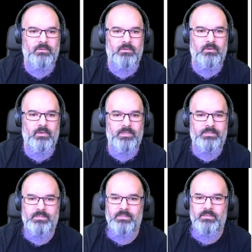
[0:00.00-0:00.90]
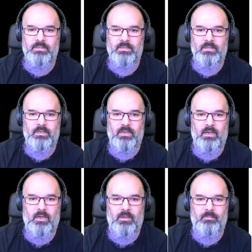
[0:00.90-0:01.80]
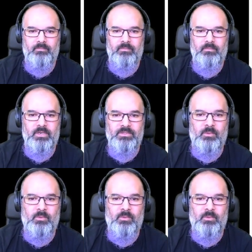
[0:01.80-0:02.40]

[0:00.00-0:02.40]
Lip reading: list, here's